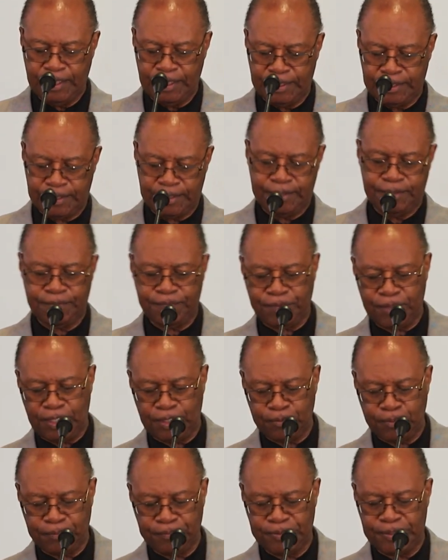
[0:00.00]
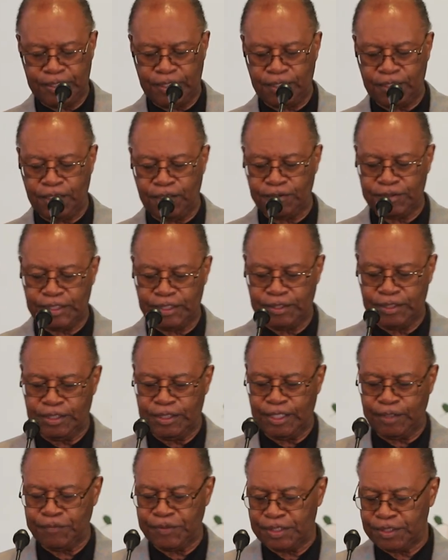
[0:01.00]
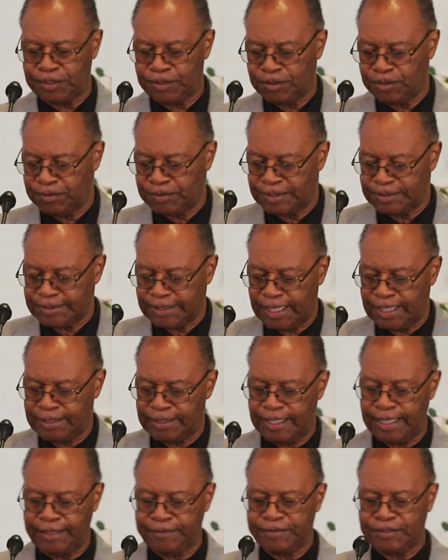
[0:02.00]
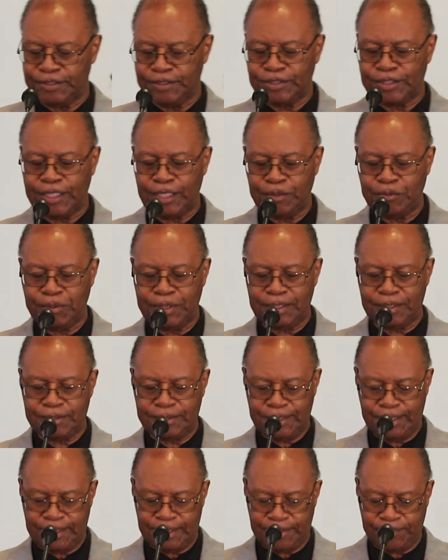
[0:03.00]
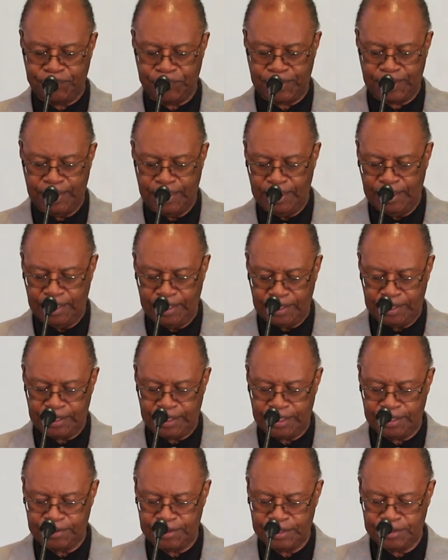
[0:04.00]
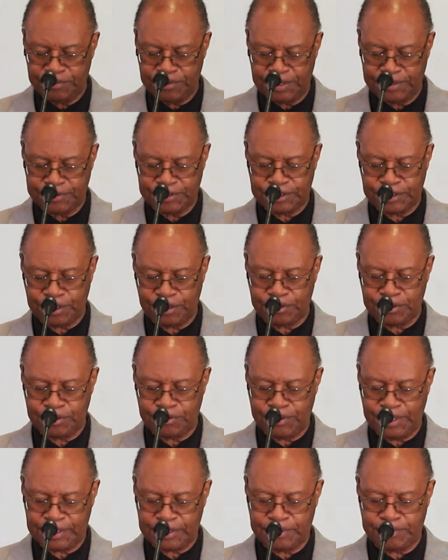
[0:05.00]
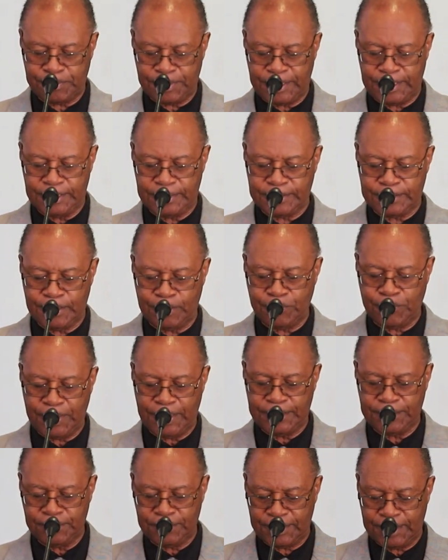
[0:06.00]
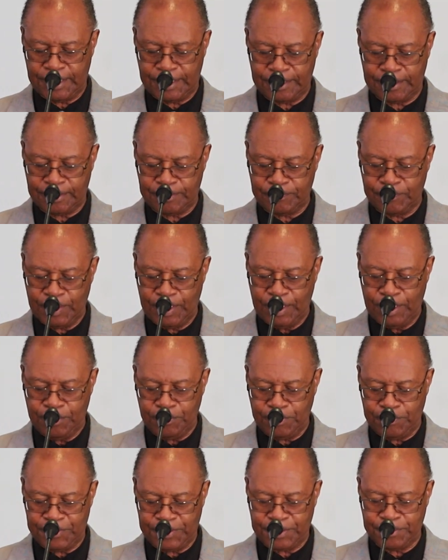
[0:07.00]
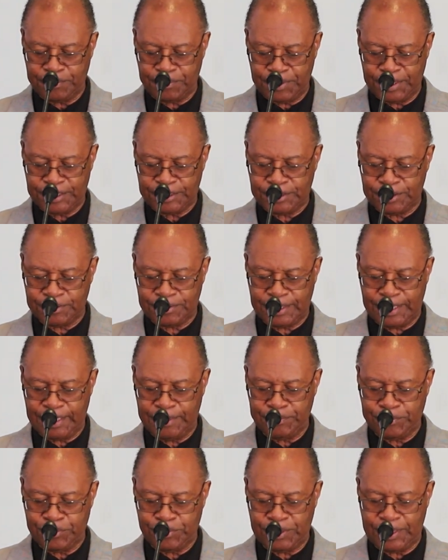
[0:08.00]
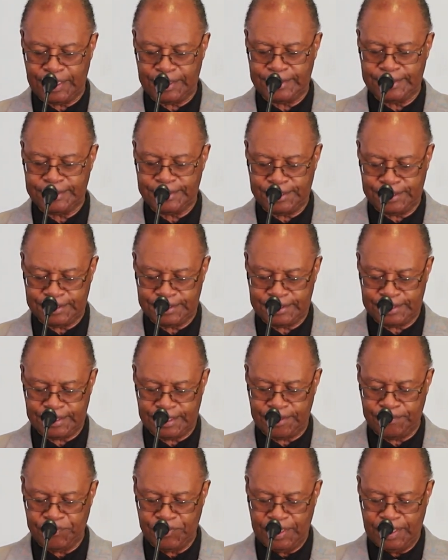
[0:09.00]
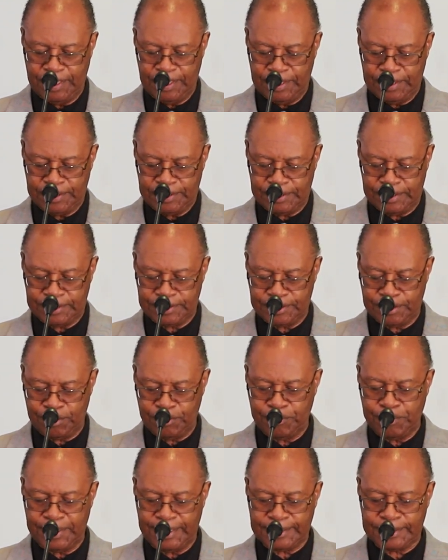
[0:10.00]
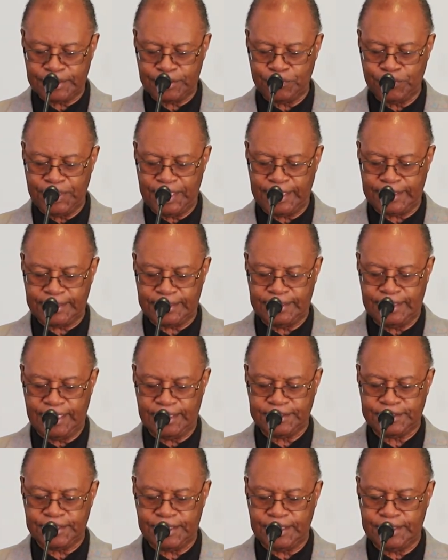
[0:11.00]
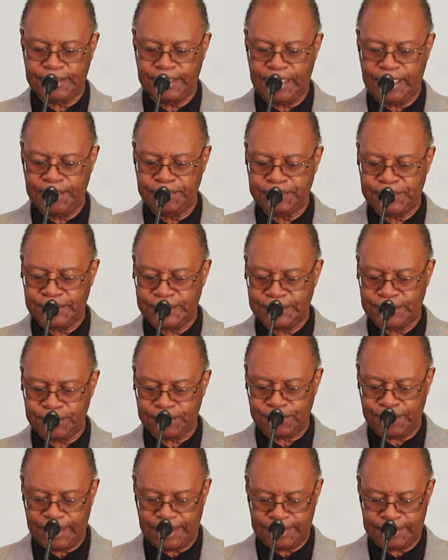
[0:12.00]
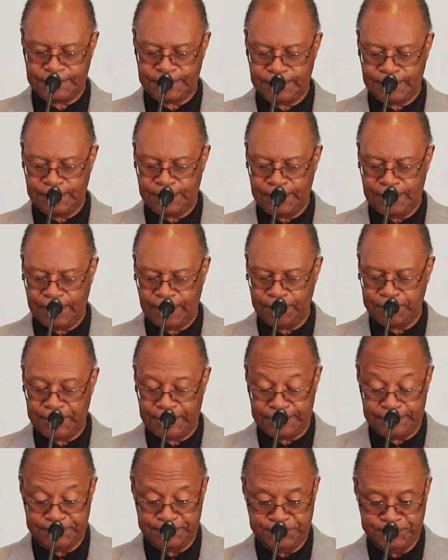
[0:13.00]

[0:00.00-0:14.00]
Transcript: And then, the Father, when we done all that, that we can do in this our life, you say, well done. Get a river souls rest resting place somewhere in your kingdom where we can praise your name throughout eternity. These no blessing we ask in our Son name, Jesus Christ. Amen.